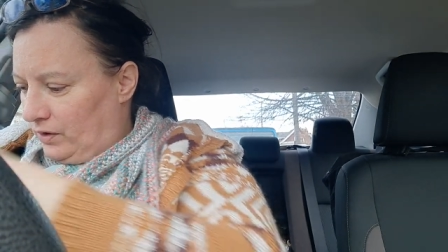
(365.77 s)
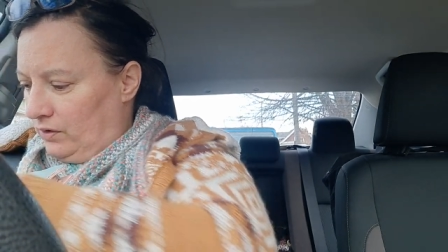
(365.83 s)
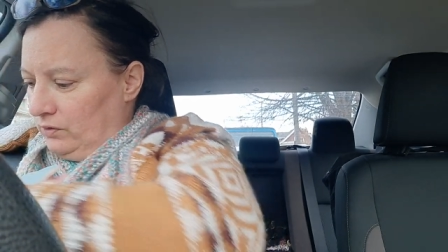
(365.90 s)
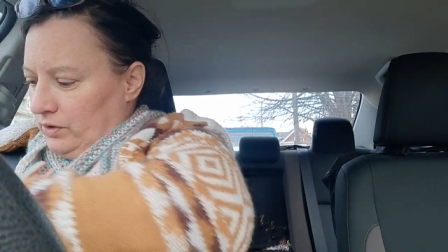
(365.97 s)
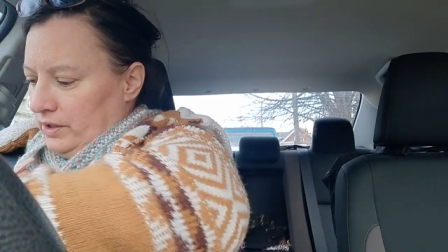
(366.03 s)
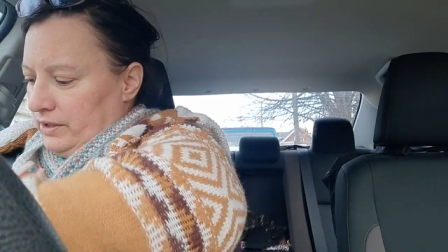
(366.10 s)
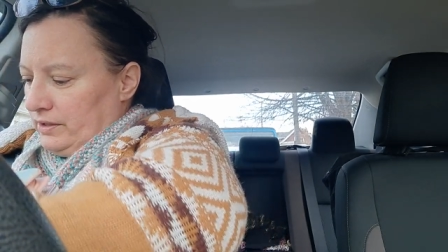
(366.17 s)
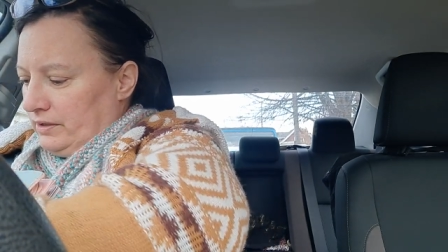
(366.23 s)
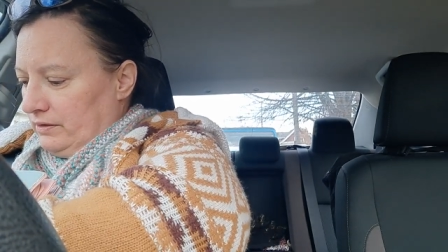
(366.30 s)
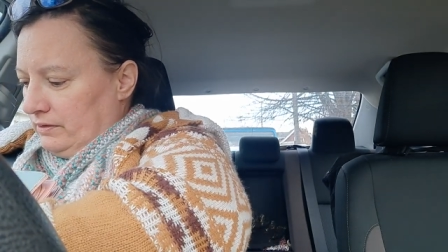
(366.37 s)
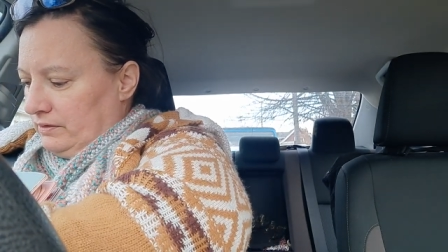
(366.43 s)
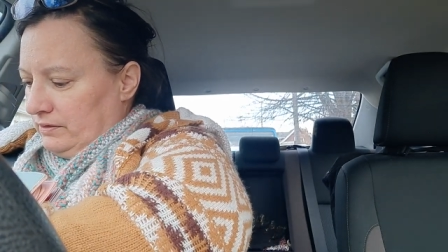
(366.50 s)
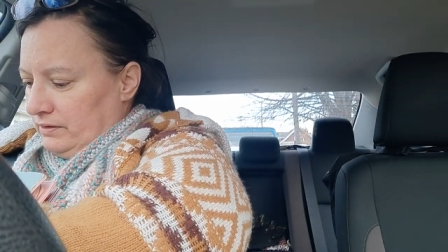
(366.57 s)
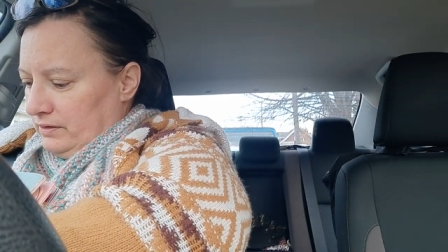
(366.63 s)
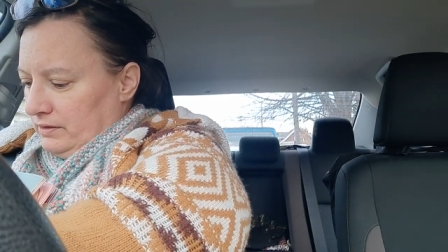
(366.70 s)
Oh, look.
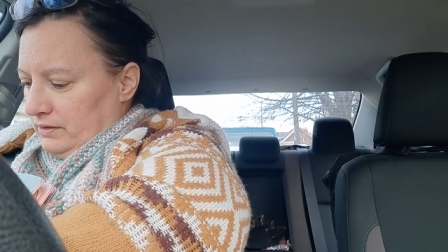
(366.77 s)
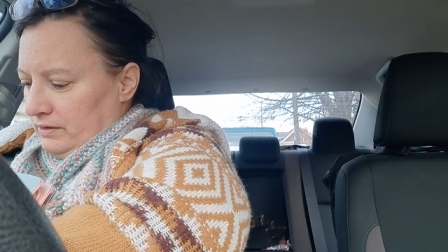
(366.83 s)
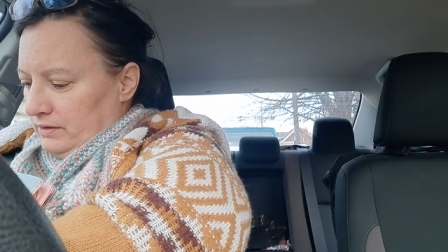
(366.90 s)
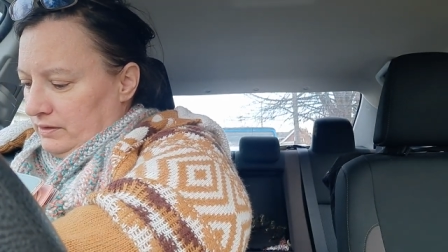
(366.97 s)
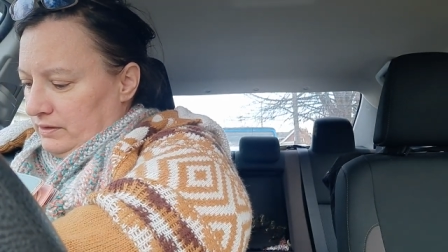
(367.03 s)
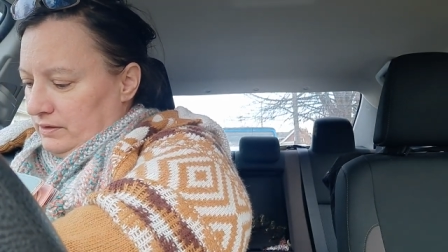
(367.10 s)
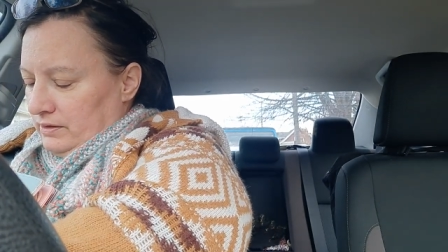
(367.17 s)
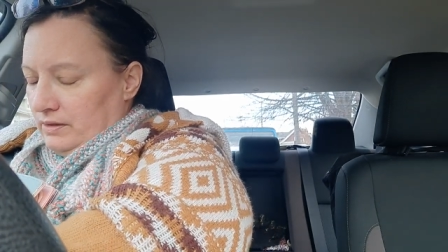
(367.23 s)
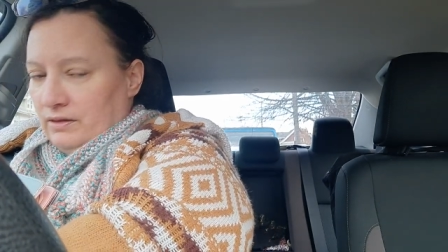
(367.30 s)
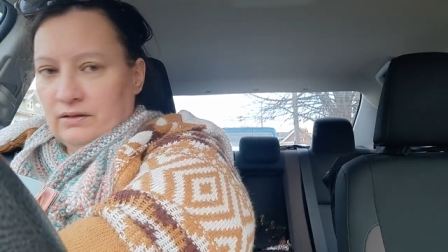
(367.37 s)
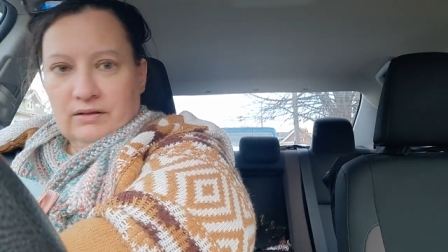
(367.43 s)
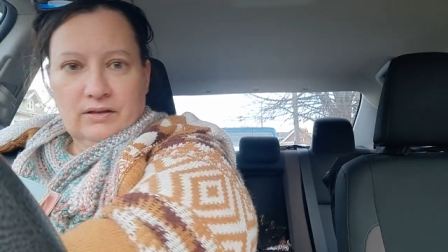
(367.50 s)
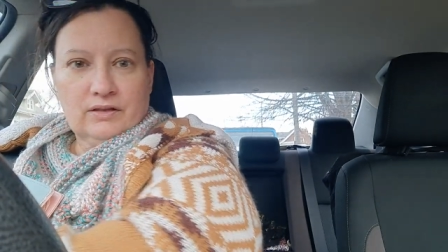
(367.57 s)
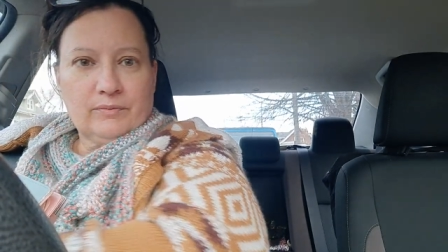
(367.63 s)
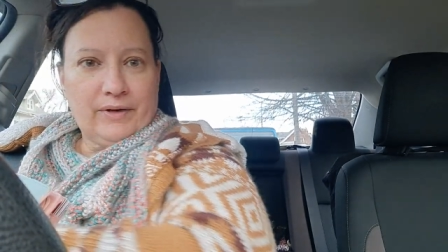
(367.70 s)

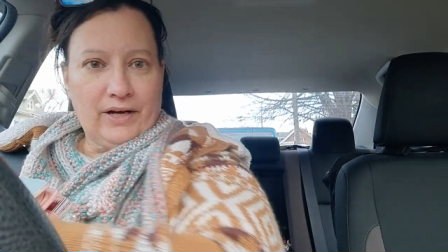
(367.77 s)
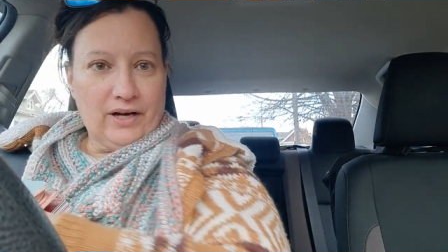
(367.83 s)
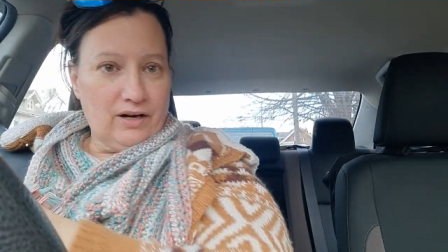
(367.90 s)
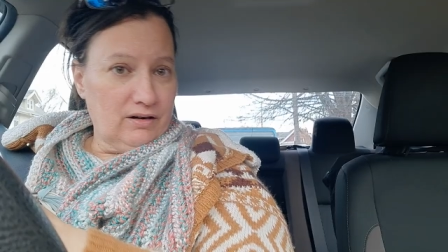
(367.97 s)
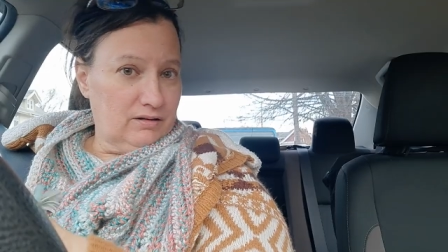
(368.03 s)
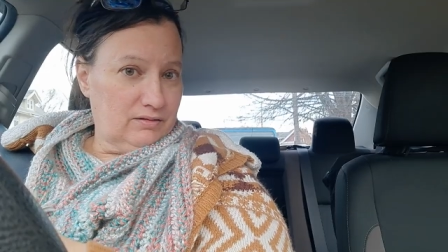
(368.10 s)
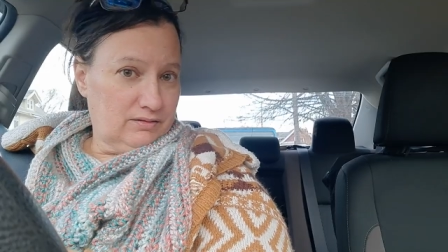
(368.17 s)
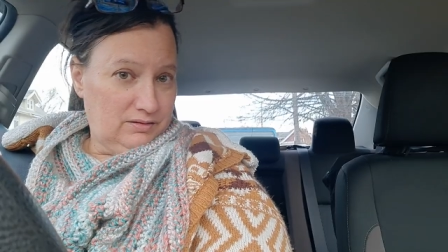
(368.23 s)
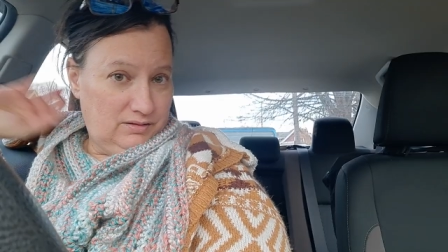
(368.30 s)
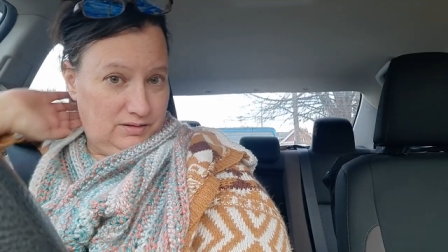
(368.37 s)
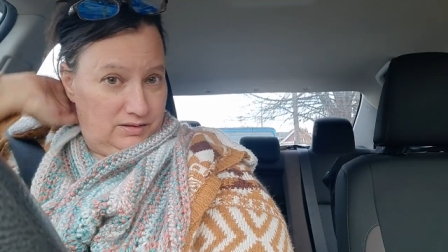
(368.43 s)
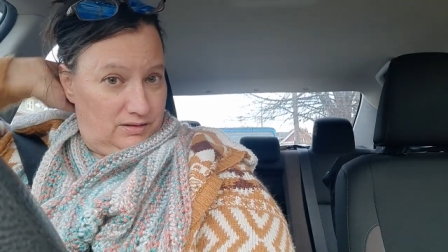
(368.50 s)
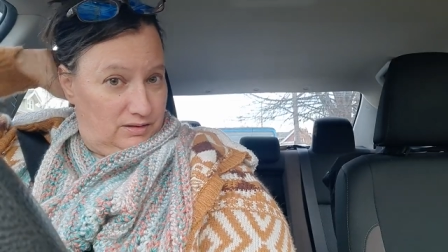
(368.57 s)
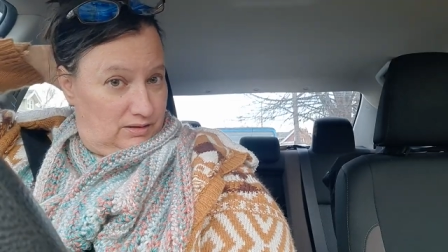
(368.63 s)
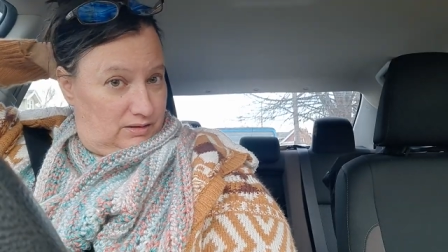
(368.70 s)
My hair.
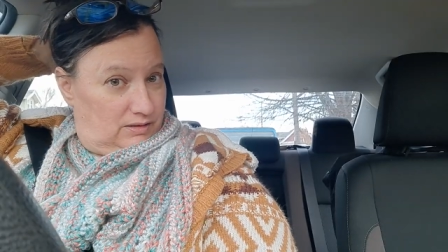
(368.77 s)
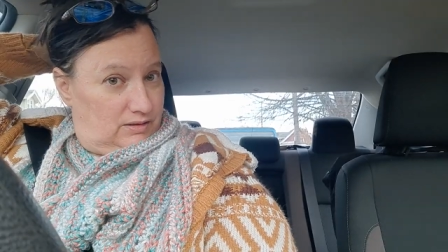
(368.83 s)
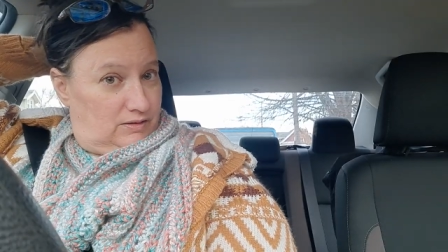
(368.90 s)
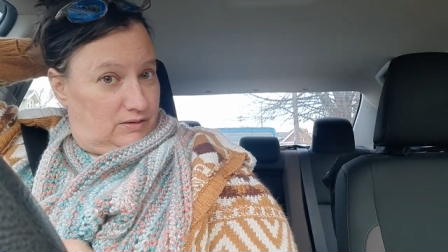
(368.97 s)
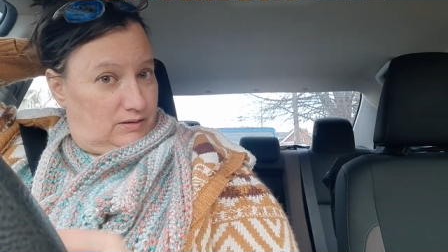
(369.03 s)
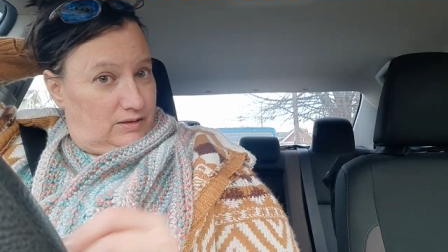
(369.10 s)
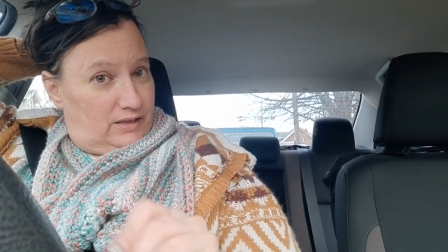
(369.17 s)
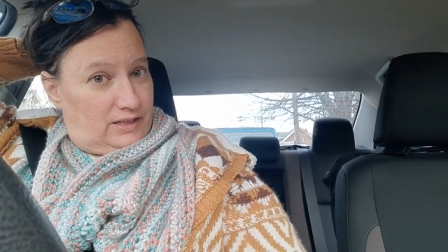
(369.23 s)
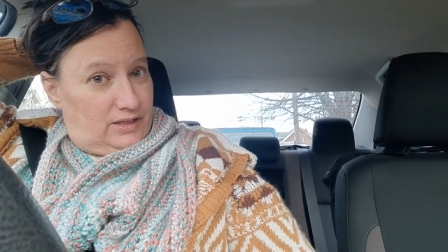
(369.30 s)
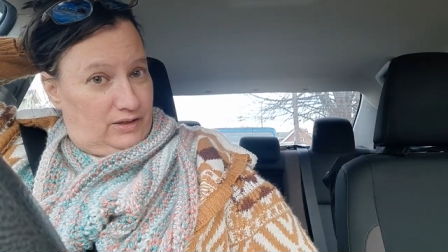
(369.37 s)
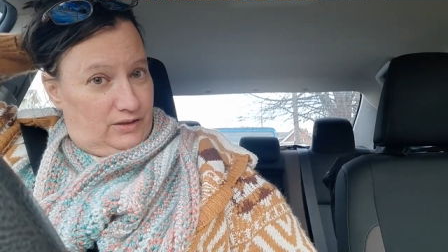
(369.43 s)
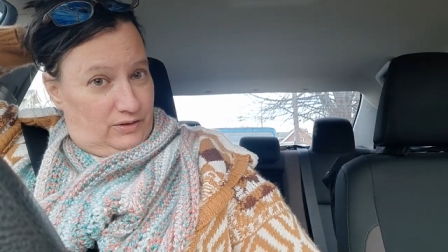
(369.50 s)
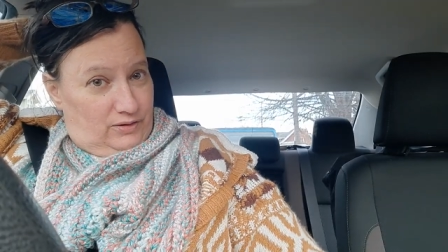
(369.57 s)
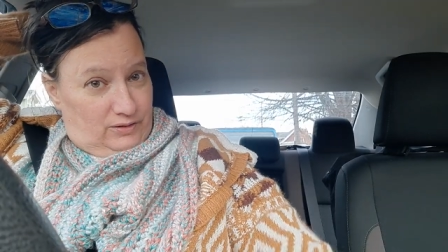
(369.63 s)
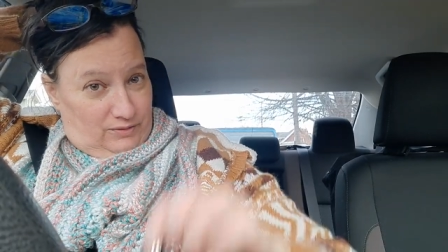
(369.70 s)
I got
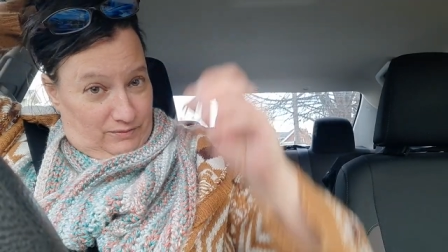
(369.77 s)
another.